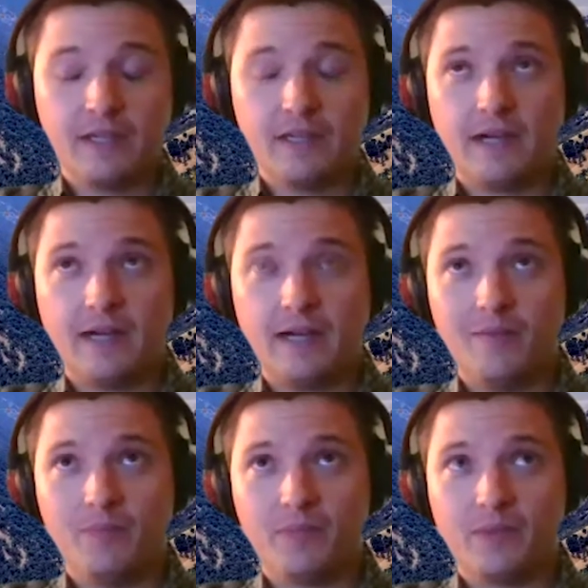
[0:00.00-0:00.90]

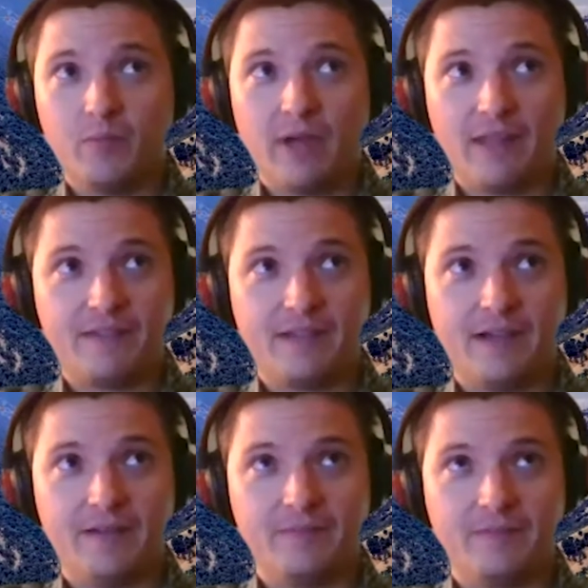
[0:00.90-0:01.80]
But
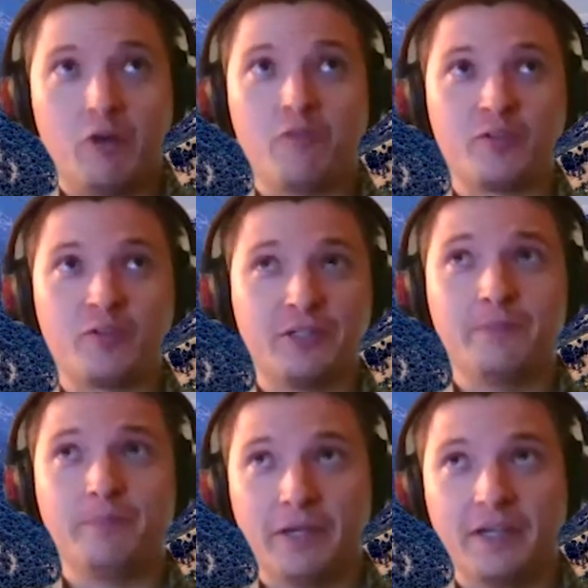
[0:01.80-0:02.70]
over a
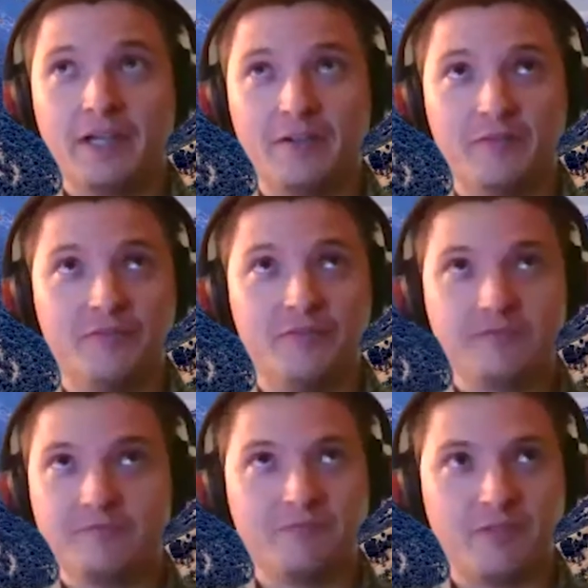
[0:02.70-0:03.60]
period of
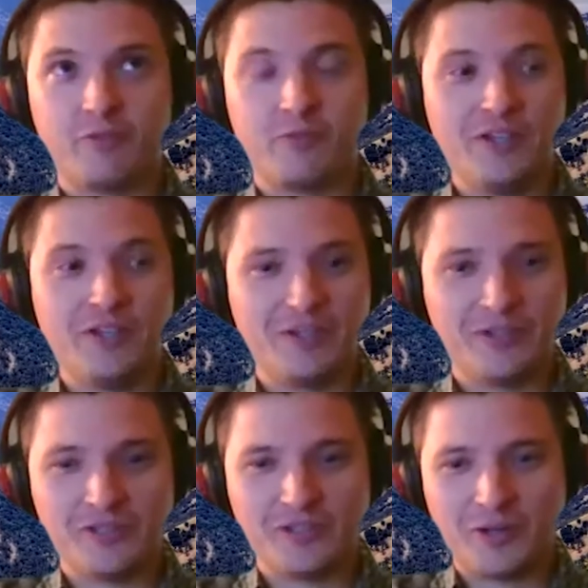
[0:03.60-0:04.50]
3
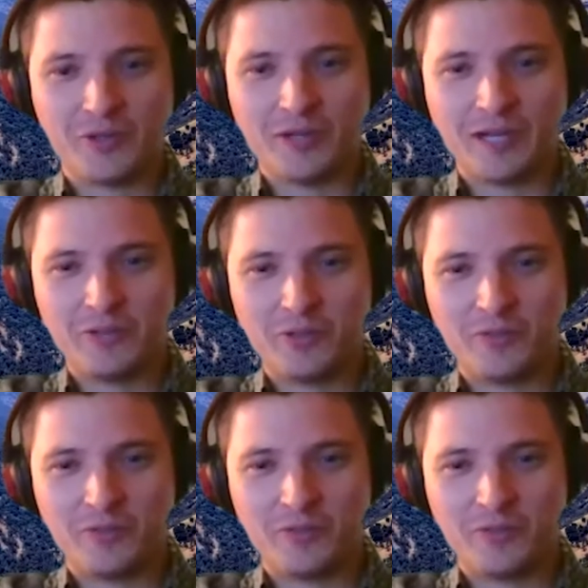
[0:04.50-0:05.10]
years in undergraduate.